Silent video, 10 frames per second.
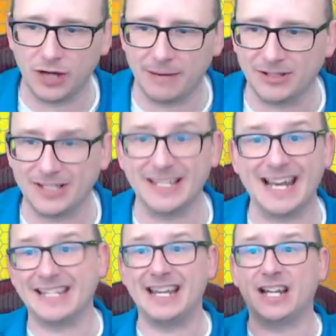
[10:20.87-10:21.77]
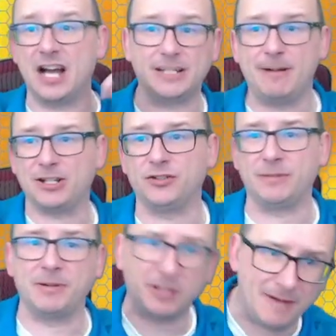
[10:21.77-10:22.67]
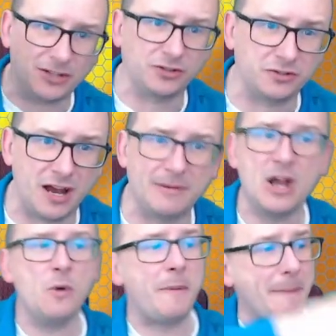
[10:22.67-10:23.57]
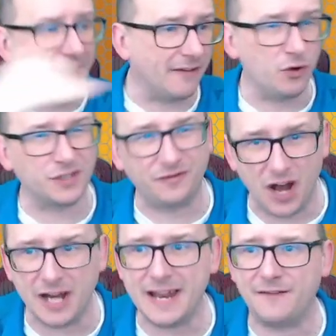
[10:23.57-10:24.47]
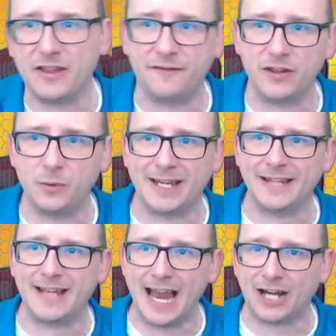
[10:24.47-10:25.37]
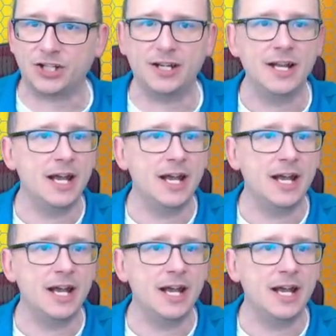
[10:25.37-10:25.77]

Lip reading: the season. That is it, guys. Smash your thumbs up, smash your subscribe. We'll be back, of course, Friday for the weekend's action.